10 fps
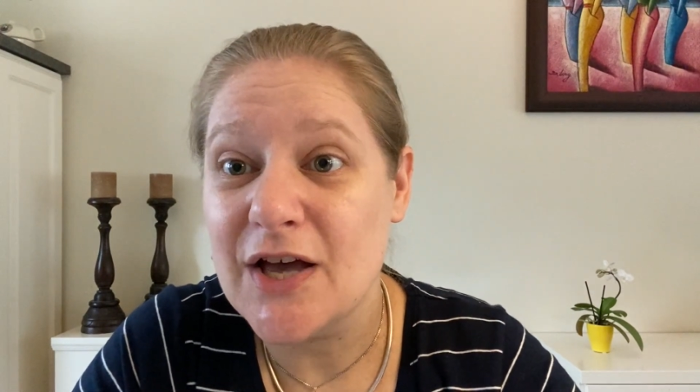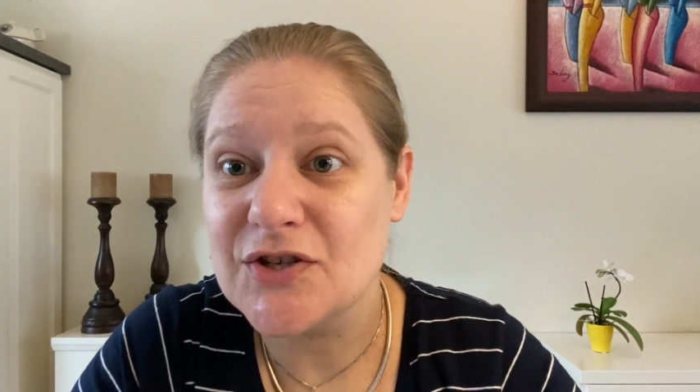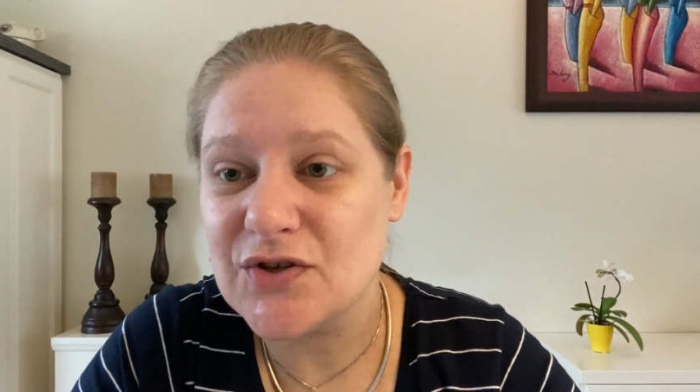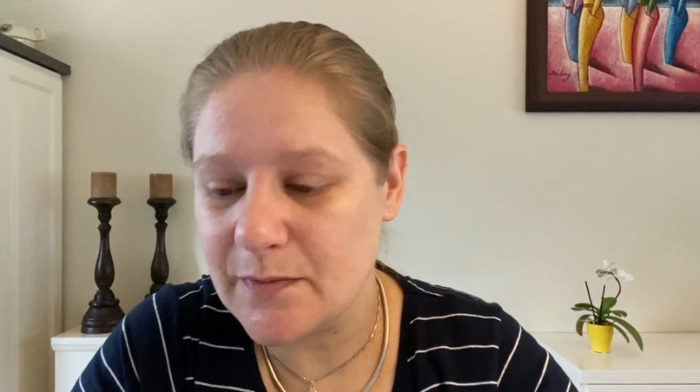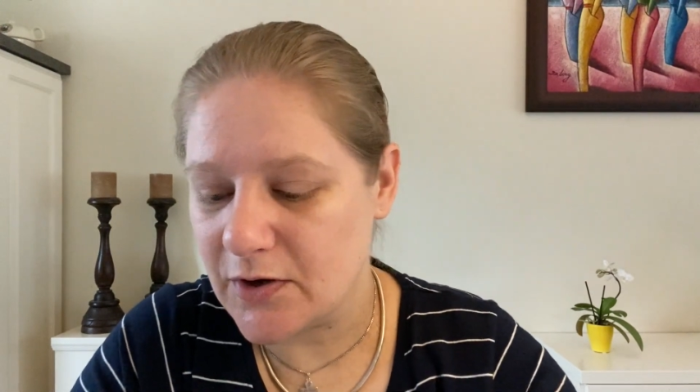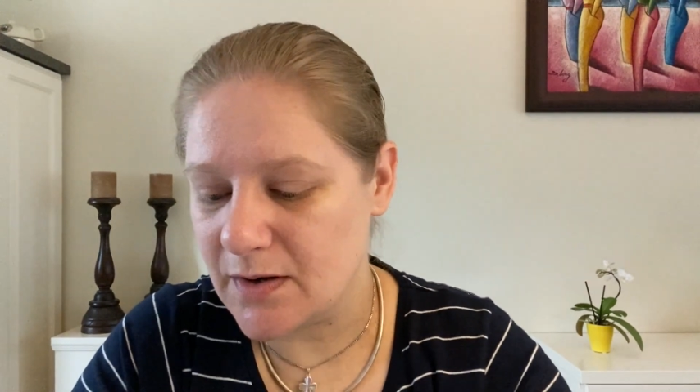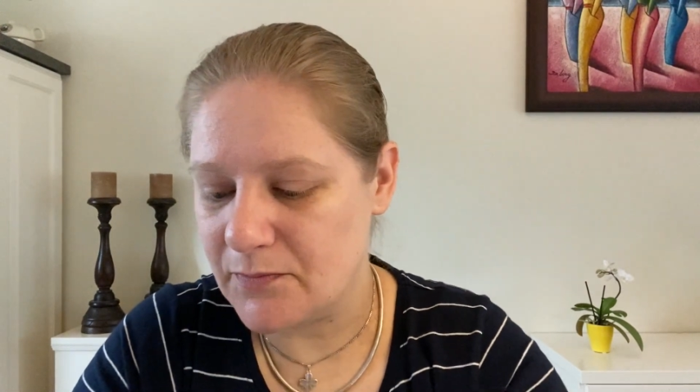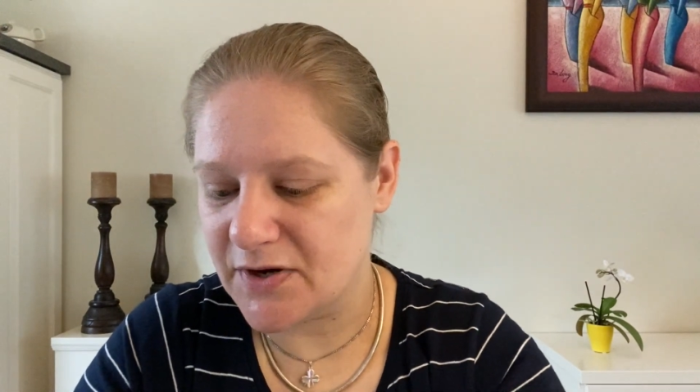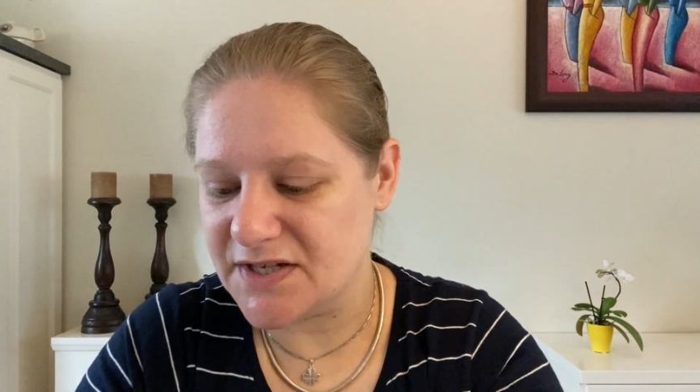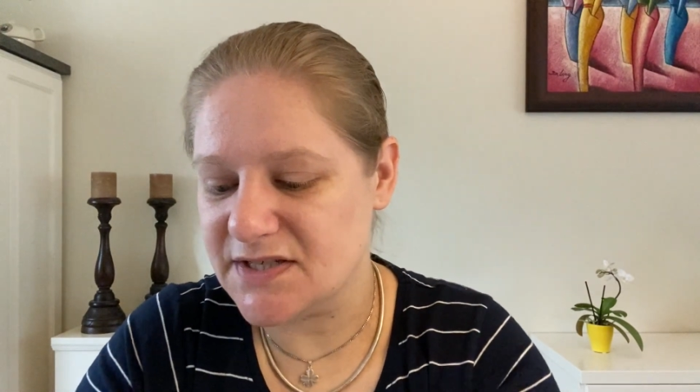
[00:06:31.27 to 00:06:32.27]
So I'm gonna
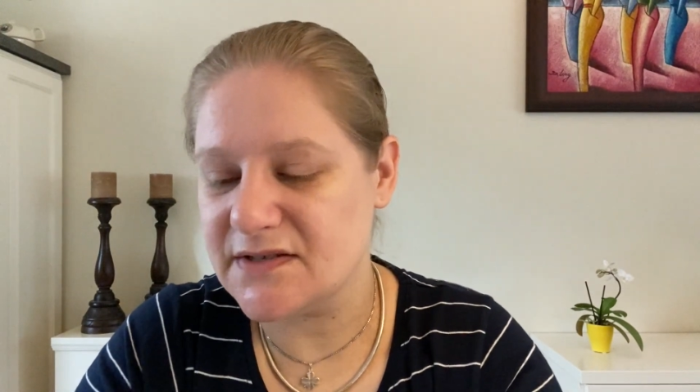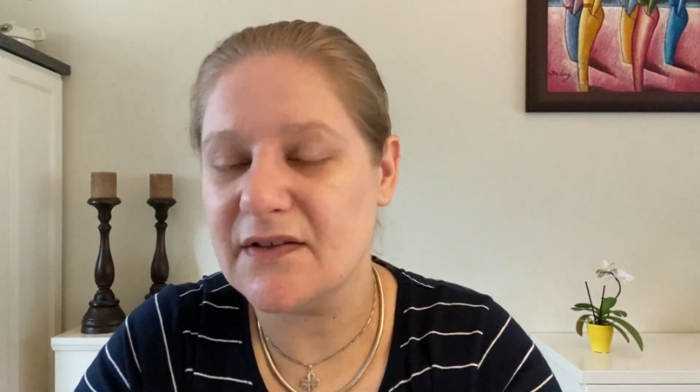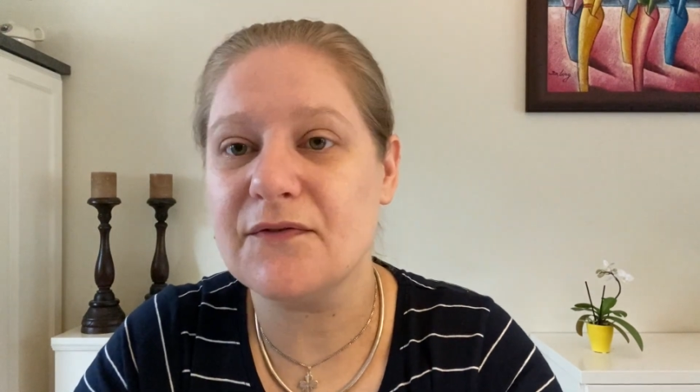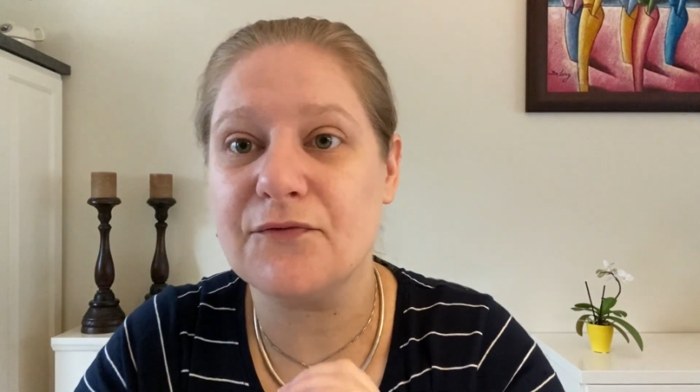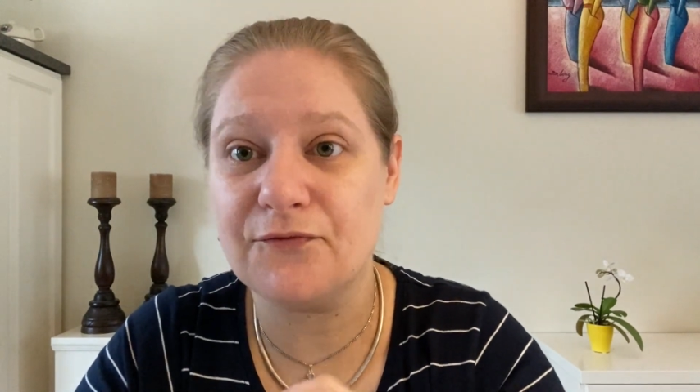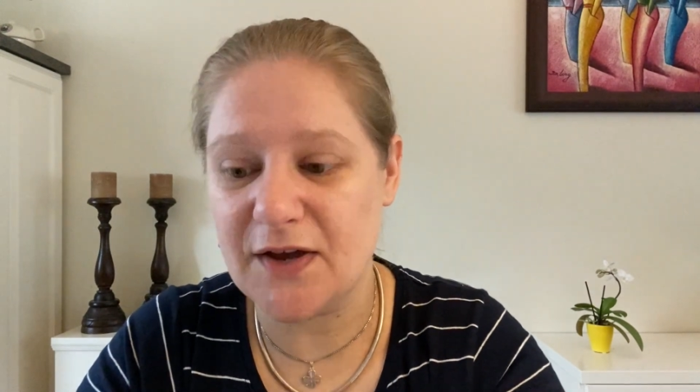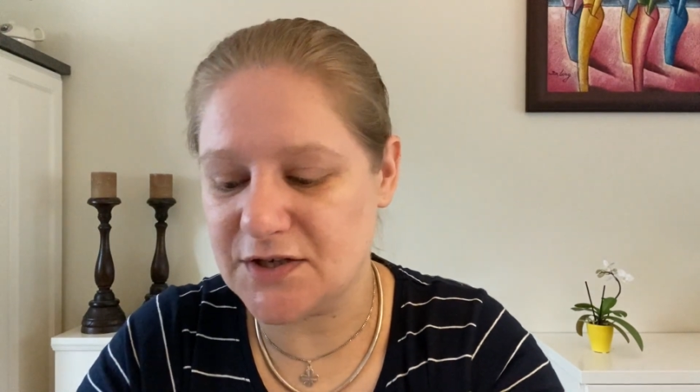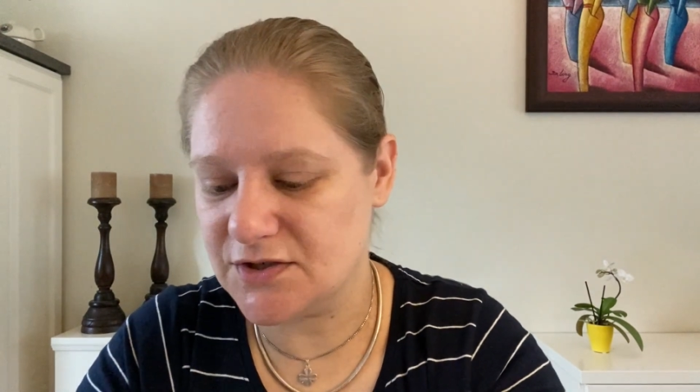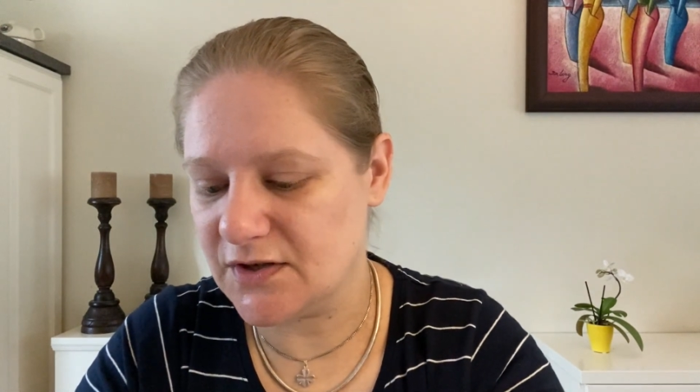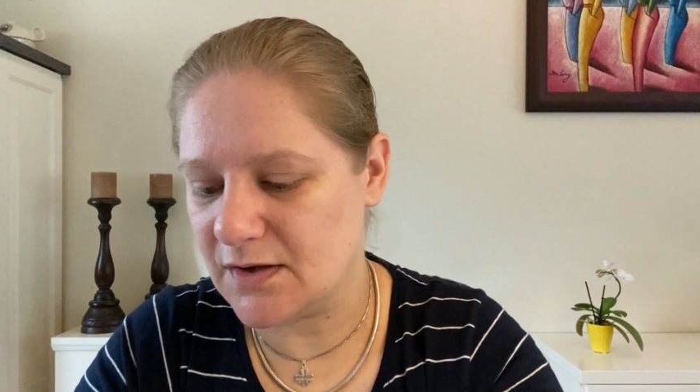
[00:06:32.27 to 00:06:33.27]
press
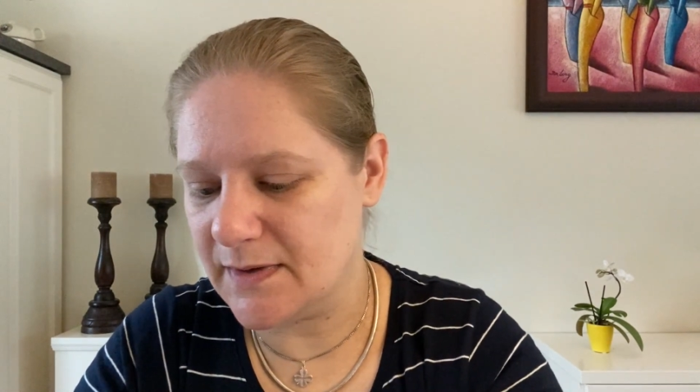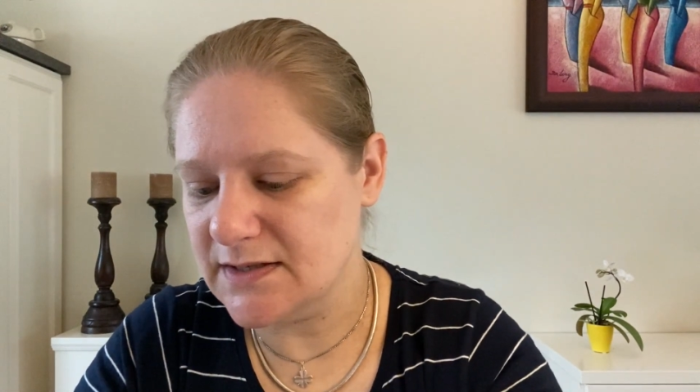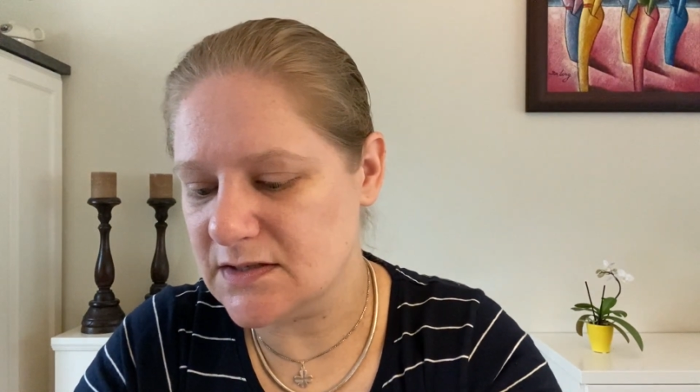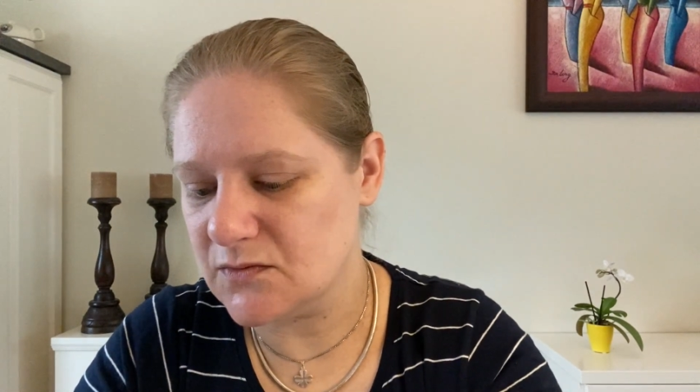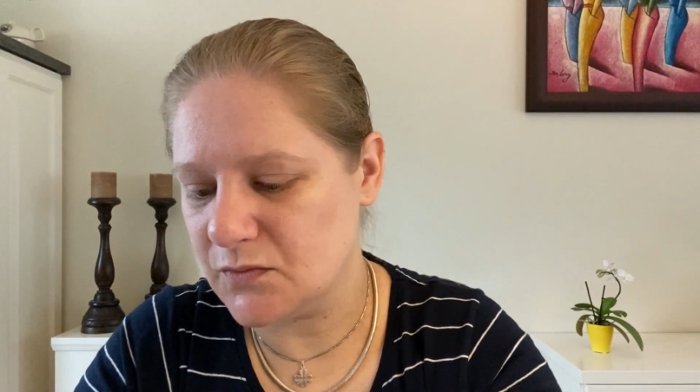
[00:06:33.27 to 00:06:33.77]
fetch the comments,